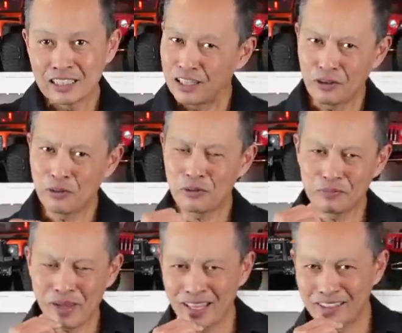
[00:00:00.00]
I go,
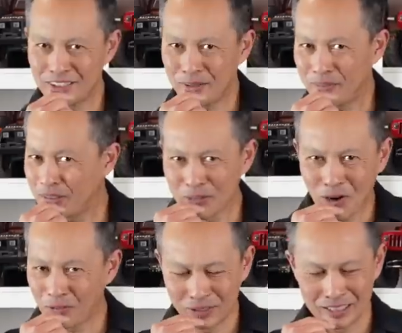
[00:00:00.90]
man, there's something
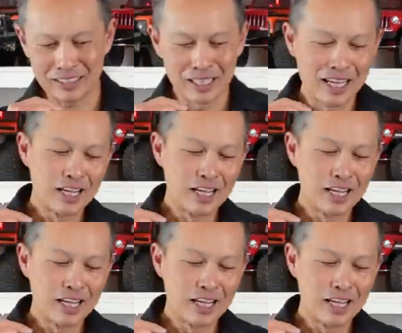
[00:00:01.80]
wrong with this.